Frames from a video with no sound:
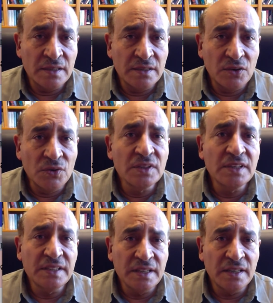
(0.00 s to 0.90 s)
Only
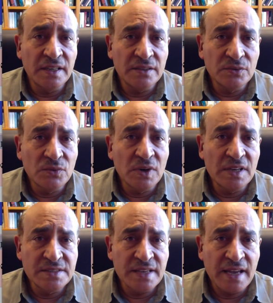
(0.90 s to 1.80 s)
the
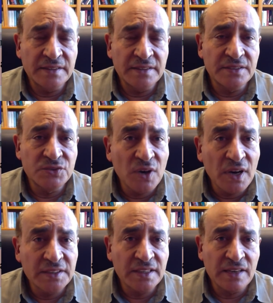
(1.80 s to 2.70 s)
ones at the
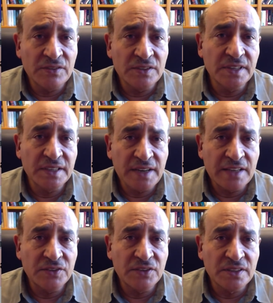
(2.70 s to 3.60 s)
200 level, the
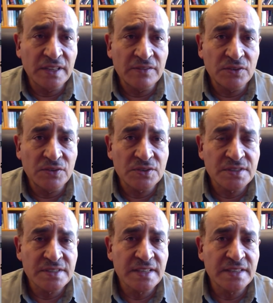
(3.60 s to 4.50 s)
graduate level
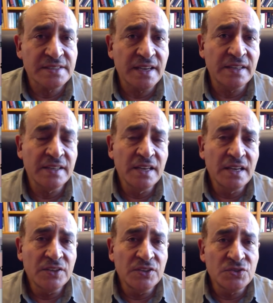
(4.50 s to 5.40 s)
courses, let's say
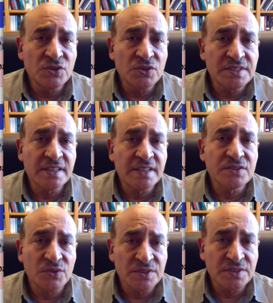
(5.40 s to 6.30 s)
you took 6
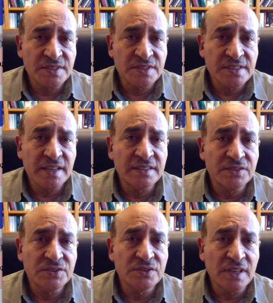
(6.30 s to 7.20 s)
courses at
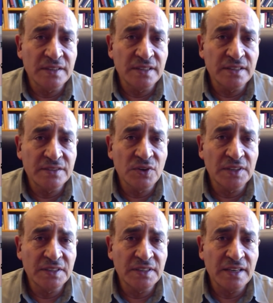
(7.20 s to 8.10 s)
the
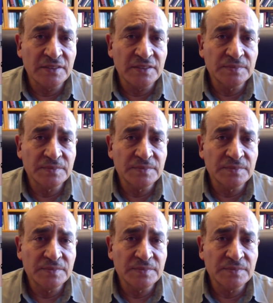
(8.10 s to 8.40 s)
200 level.